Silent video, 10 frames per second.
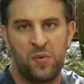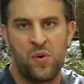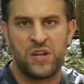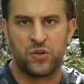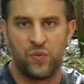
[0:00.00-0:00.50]

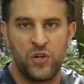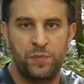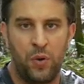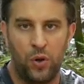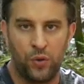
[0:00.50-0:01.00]
one is a ridge
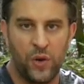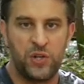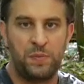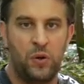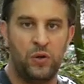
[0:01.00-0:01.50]
pole. A
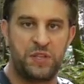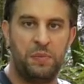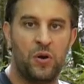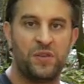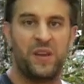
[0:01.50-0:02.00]
ridge pole is the part